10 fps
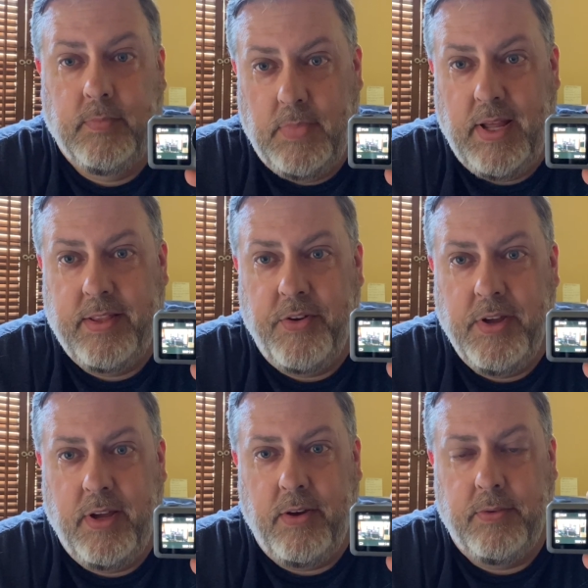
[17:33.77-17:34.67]
And there you
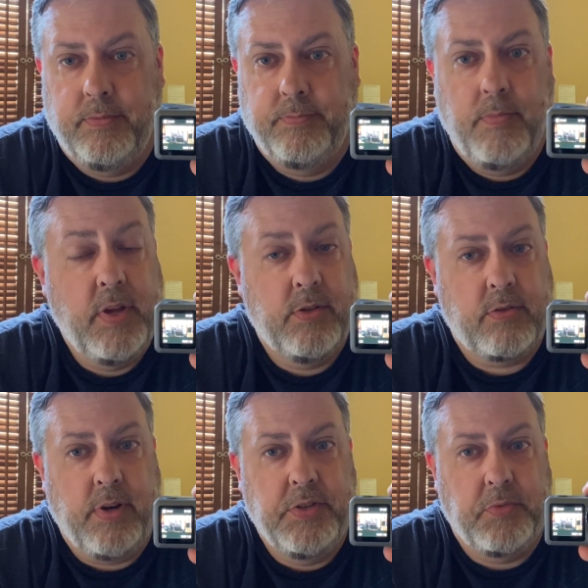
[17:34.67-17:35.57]
go,
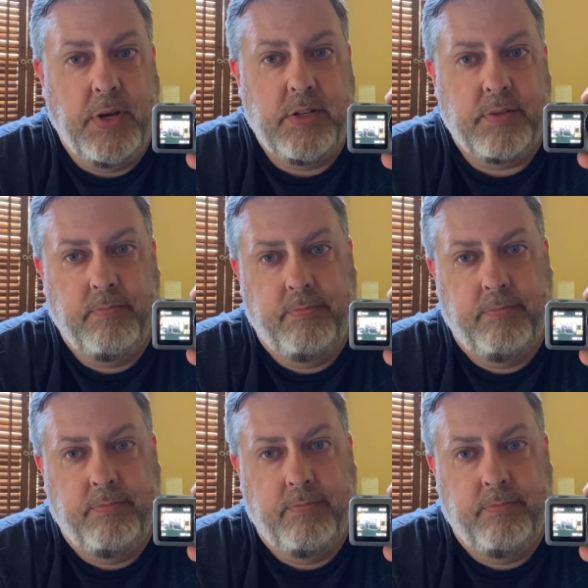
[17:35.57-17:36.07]
screen switch.